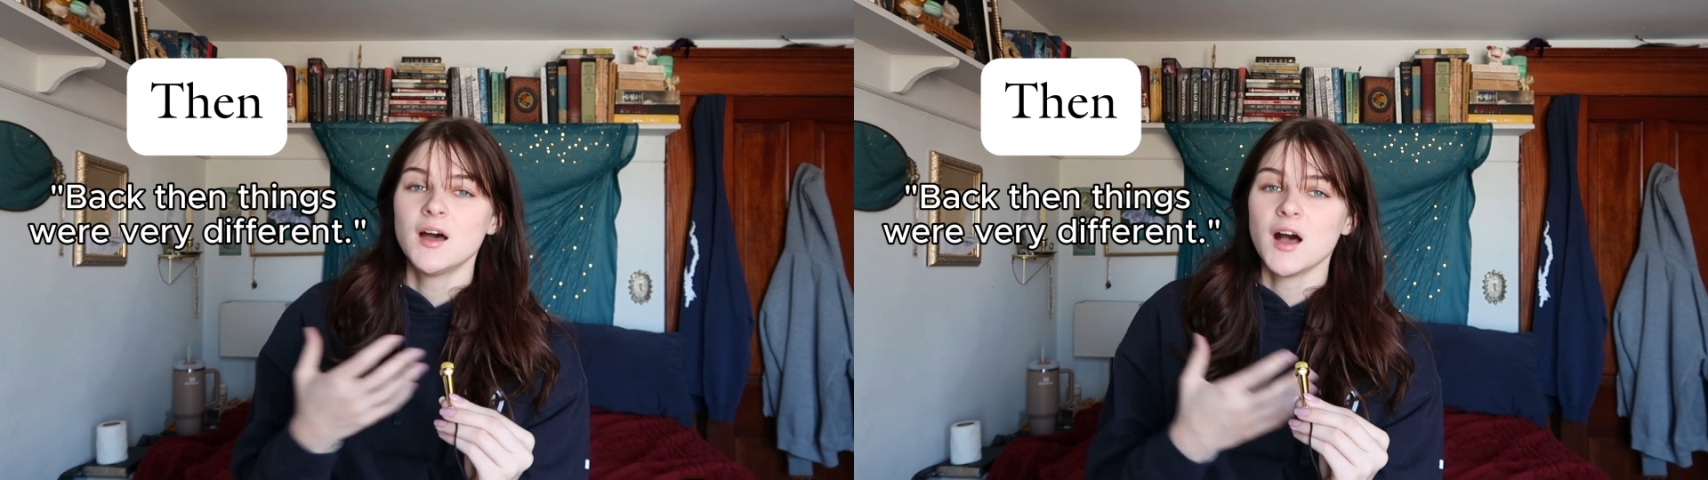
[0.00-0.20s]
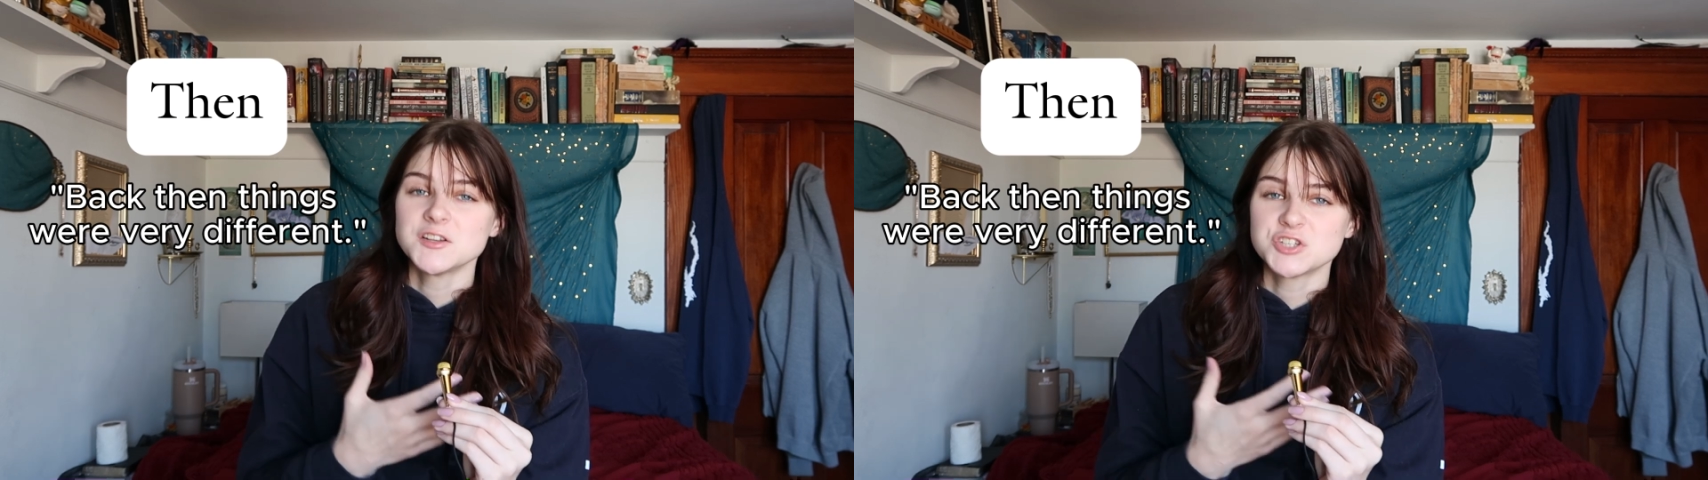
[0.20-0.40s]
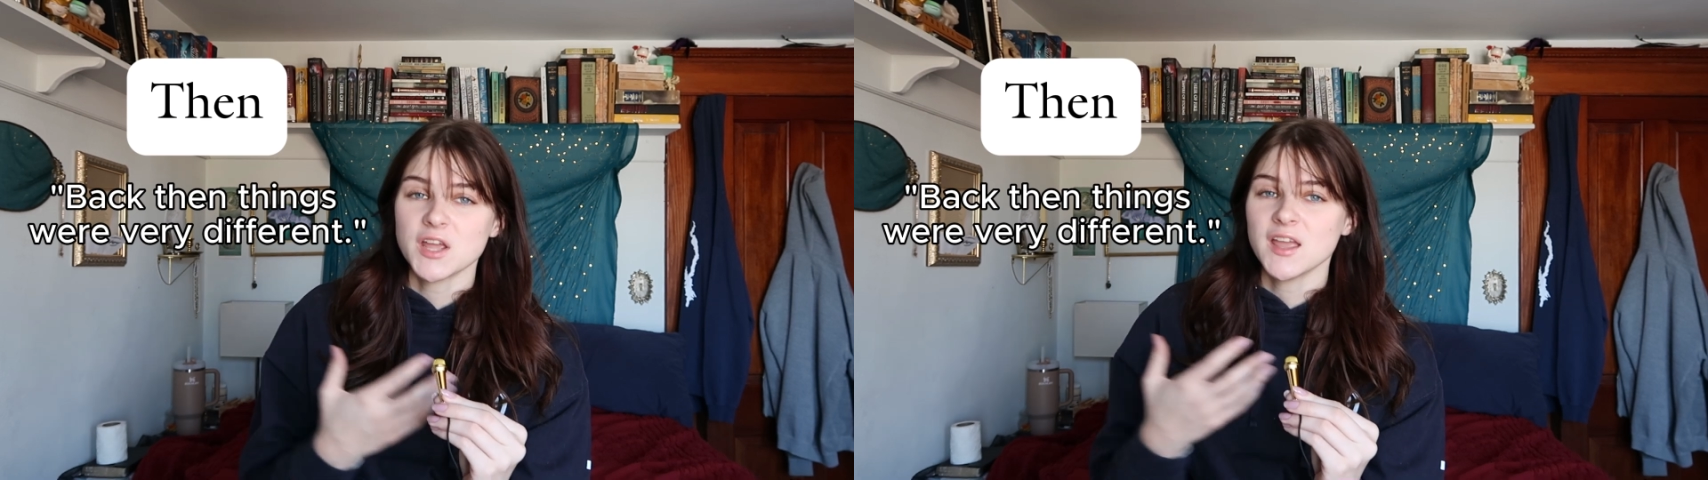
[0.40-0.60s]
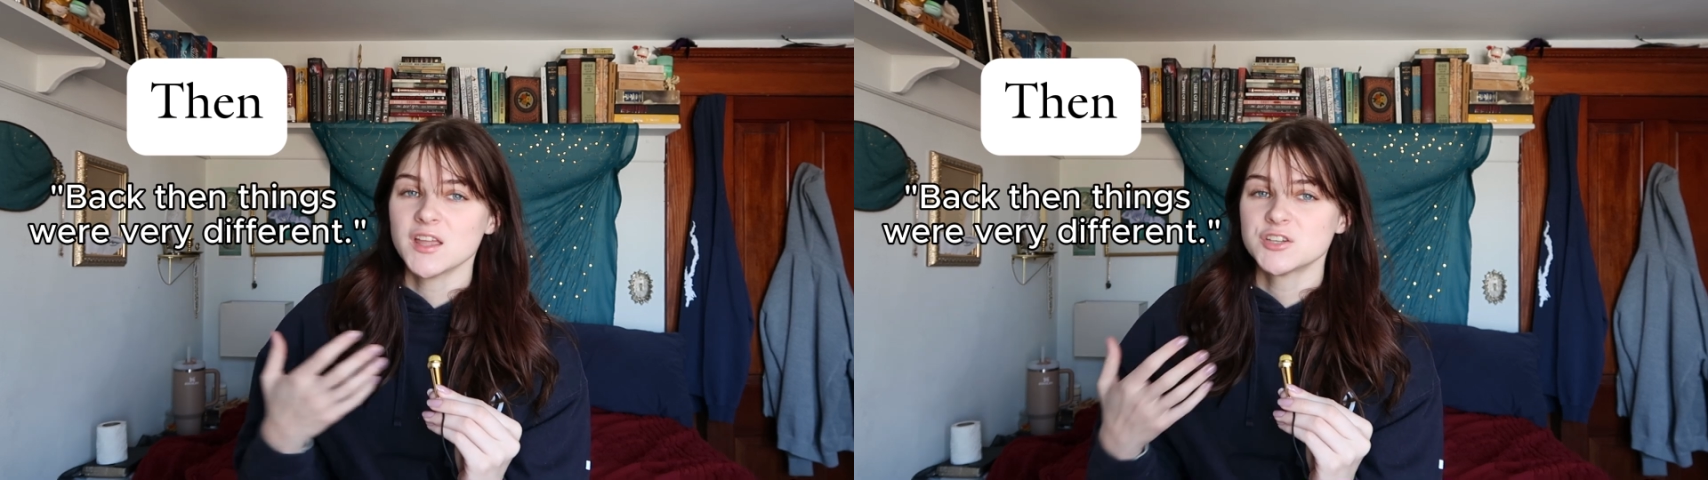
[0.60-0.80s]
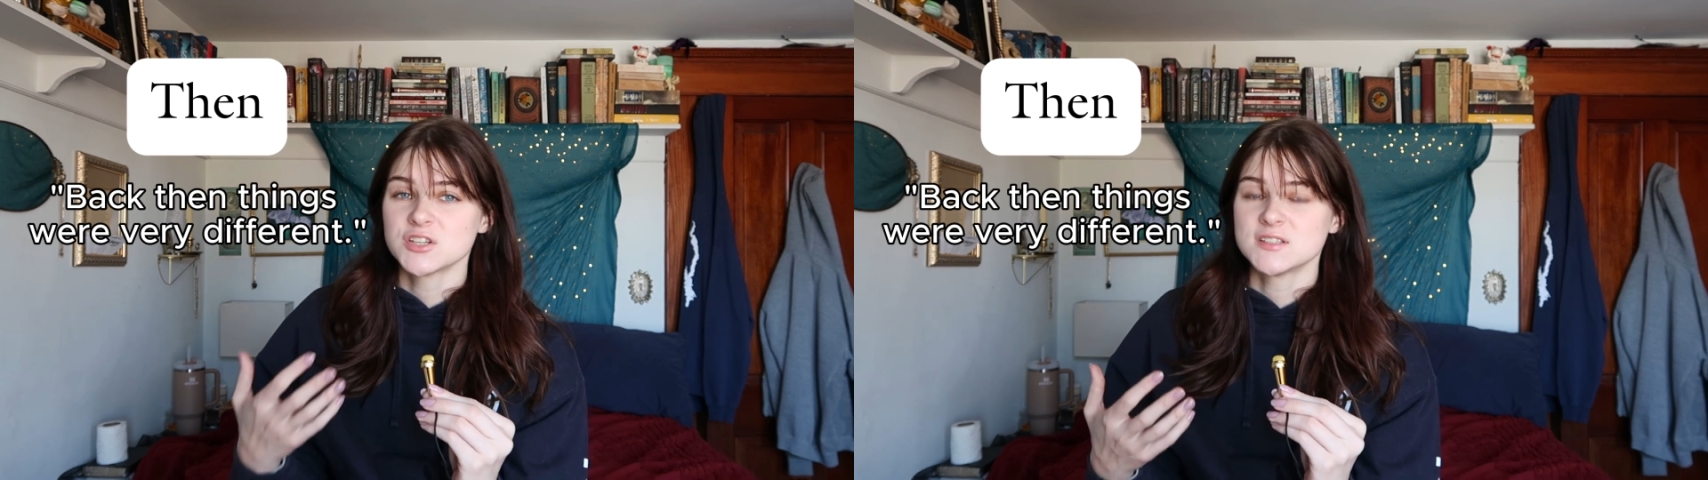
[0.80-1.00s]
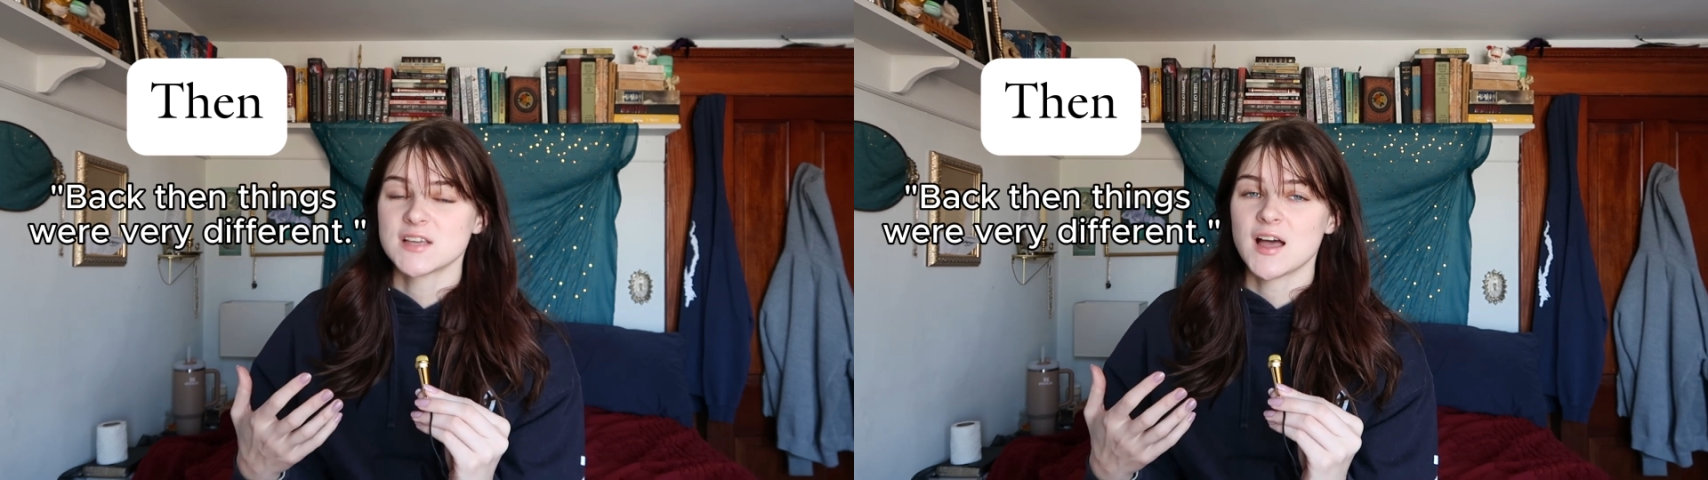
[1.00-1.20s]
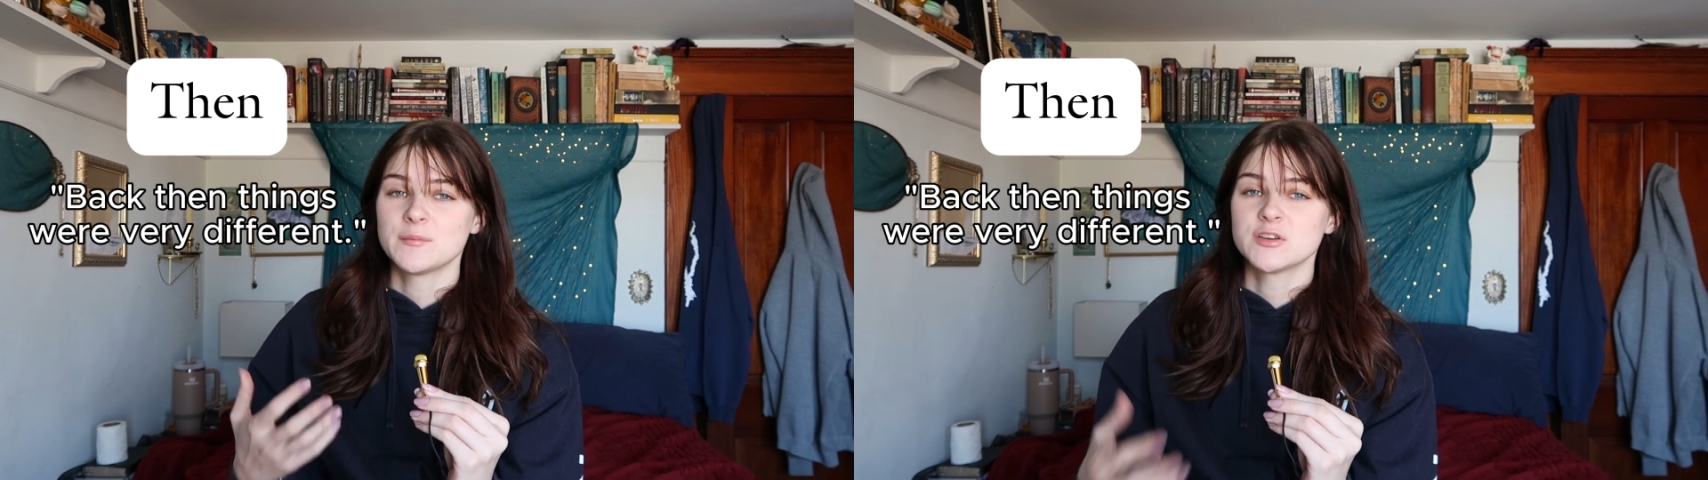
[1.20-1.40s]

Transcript: a change in time,